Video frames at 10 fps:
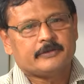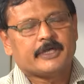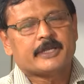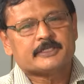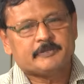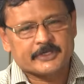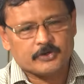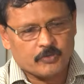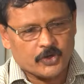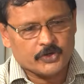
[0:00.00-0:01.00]

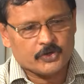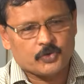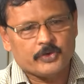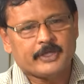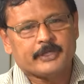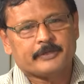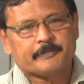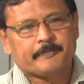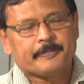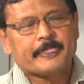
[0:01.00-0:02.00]
irrespective of what you are doing.
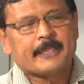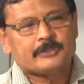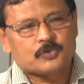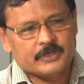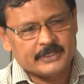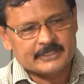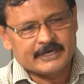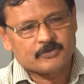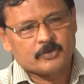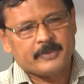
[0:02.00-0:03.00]
Students
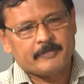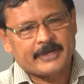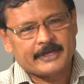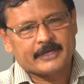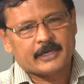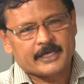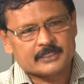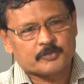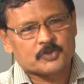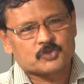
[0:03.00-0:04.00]
have to be mandatorily
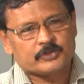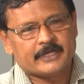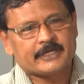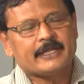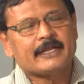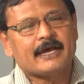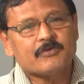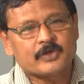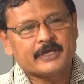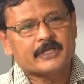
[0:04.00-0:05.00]
exposed to that and
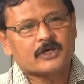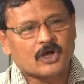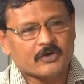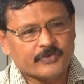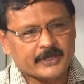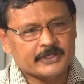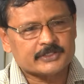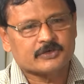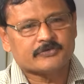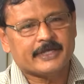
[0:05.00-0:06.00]
have to get the
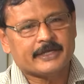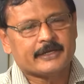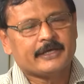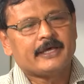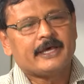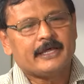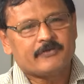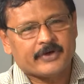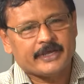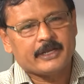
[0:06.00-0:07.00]
confidence of that and
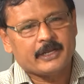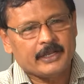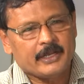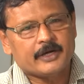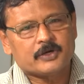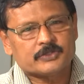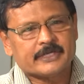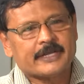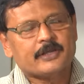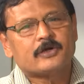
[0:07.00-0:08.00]
finally learn to
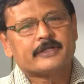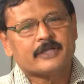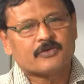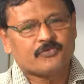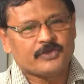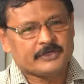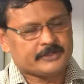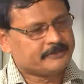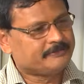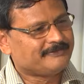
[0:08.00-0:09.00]
stand on their feet.
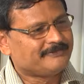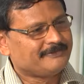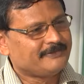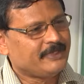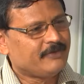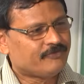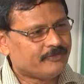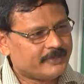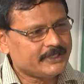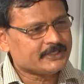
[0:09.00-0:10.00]
If
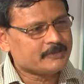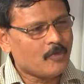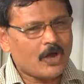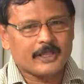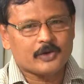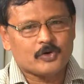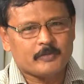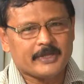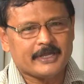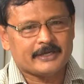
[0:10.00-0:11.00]
this model could
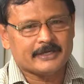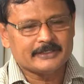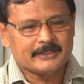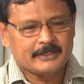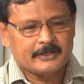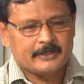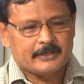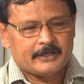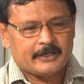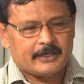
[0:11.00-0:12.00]
be addressed,
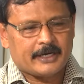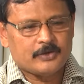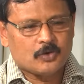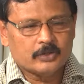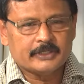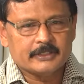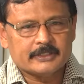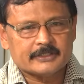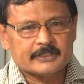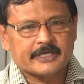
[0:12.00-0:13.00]
I don't think
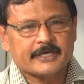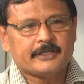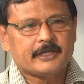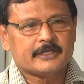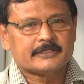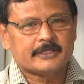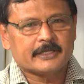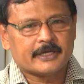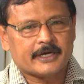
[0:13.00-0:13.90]
this is idealistic.